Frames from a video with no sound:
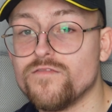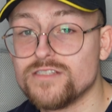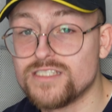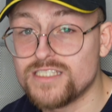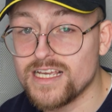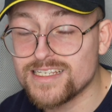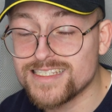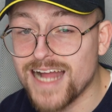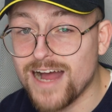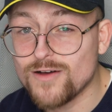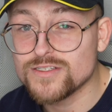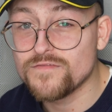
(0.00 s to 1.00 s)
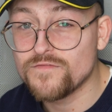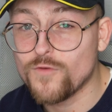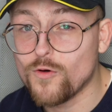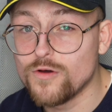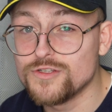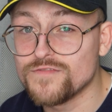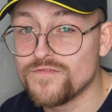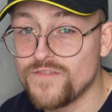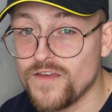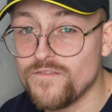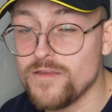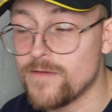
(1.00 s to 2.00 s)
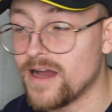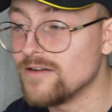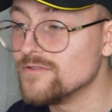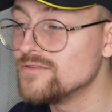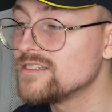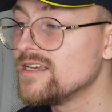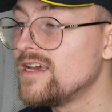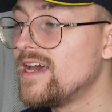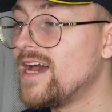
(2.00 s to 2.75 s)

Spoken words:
£6,450,